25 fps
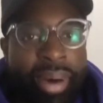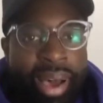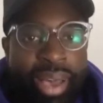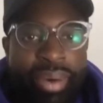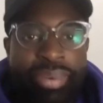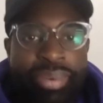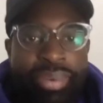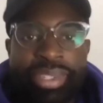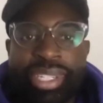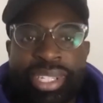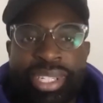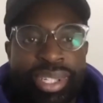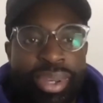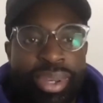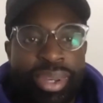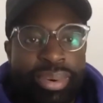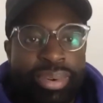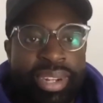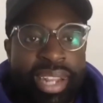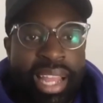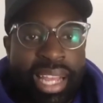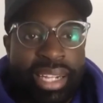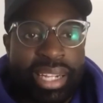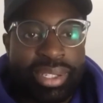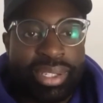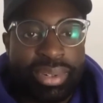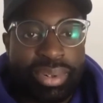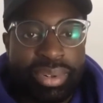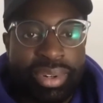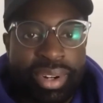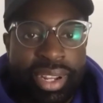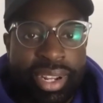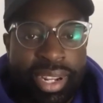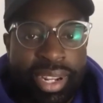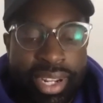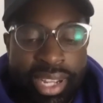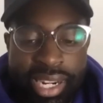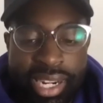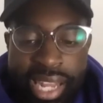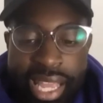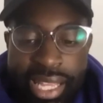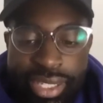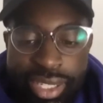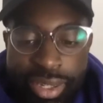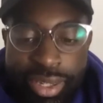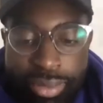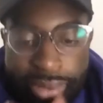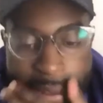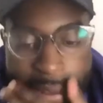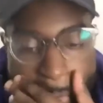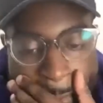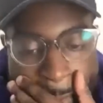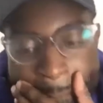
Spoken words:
It was just so natural and innate to me.